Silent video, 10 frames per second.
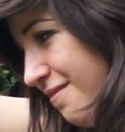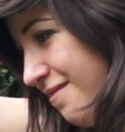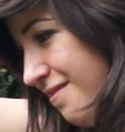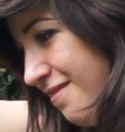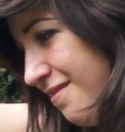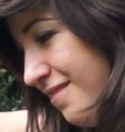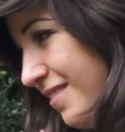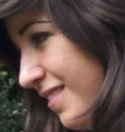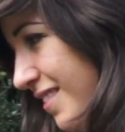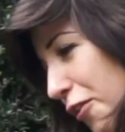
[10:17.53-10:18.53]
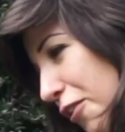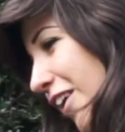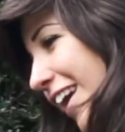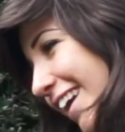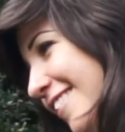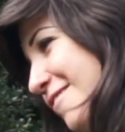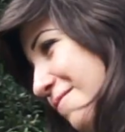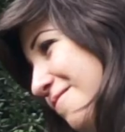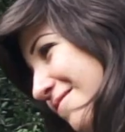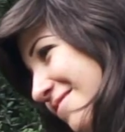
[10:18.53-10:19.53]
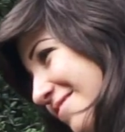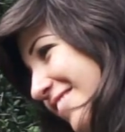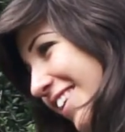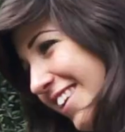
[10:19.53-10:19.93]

like, "Uh, look great." I know.